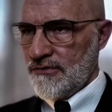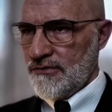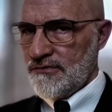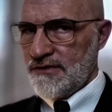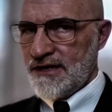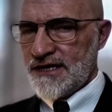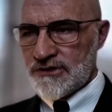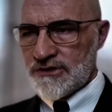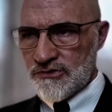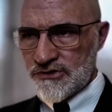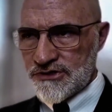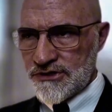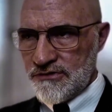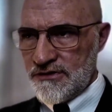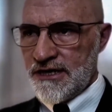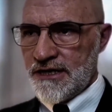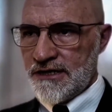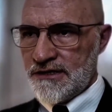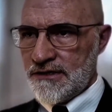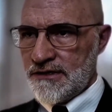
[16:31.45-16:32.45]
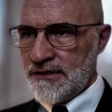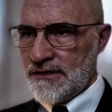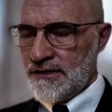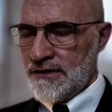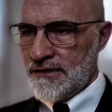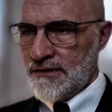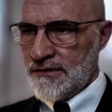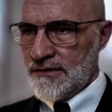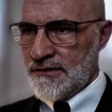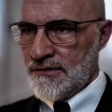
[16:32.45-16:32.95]
That's all she'll get.
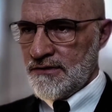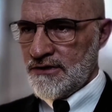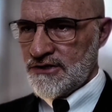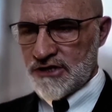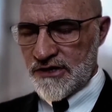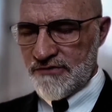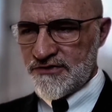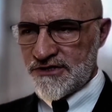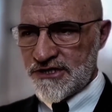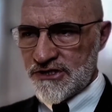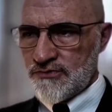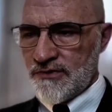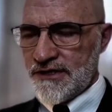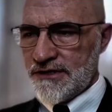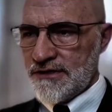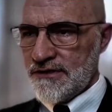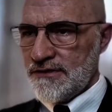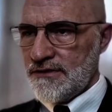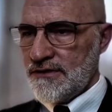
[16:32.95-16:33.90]
Services rendered.